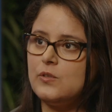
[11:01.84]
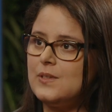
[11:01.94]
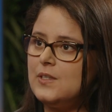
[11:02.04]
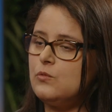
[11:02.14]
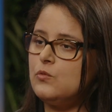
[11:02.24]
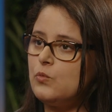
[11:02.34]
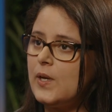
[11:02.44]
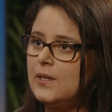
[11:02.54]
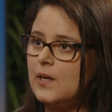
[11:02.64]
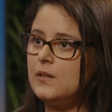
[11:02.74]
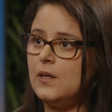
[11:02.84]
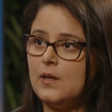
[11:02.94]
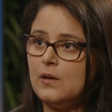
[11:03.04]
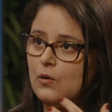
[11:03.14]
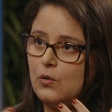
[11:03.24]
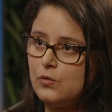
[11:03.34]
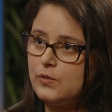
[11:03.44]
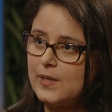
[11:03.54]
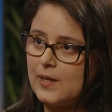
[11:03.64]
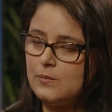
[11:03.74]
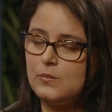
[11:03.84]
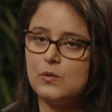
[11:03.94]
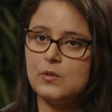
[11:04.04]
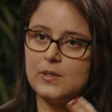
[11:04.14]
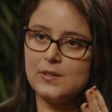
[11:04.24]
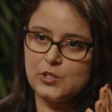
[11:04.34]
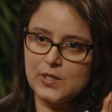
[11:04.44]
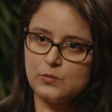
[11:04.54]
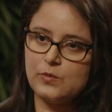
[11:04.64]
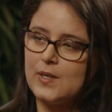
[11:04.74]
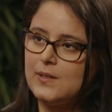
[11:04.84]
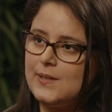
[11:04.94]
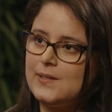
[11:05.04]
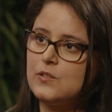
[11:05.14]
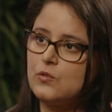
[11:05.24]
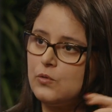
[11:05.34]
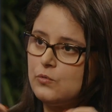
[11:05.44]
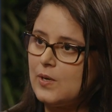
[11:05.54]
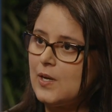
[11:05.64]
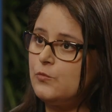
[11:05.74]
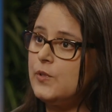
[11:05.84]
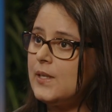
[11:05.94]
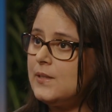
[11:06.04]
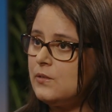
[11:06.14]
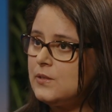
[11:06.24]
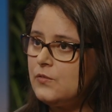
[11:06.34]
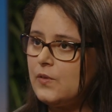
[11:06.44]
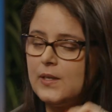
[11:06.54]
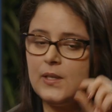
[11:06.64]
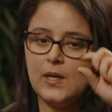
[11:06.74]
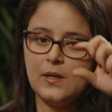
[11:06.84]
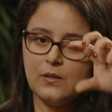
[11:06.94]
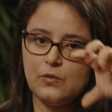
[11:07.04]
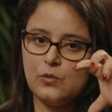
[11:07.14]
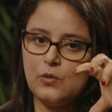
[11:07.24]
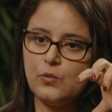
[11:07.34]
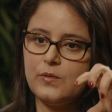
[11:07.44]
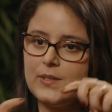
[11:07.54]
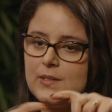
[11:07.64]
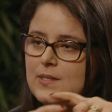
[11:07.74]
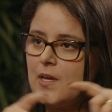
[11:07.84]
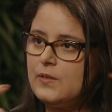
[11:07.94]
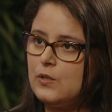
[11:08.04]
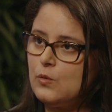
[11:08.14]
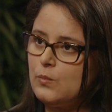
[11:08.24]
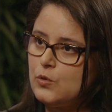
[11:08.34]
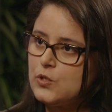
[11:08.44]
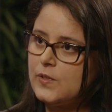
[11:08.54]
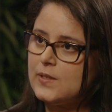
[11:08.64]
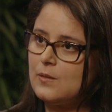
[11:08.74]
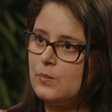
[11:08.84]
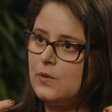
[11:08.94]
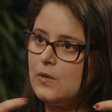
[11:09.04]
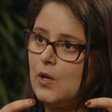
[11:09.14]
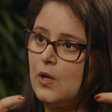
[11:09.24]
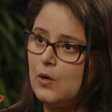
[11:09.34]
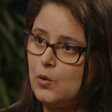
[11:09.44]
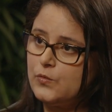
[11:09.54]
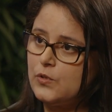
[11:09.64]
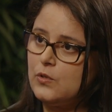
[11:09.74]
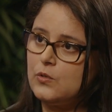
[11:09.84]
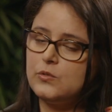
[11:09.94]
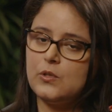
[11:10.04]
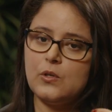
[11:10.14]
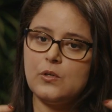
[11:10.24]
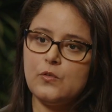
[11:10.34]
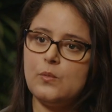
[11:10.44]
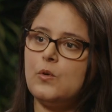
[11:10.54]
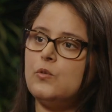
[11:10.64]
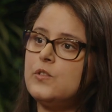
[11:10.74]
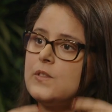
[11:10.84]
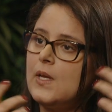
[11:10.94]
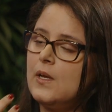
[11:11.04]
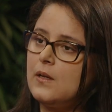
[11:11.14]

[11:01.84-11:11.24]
don't need to do AI all the time. Just with analytics on graph, we can identify the node that it's having the most, for example, overload or the most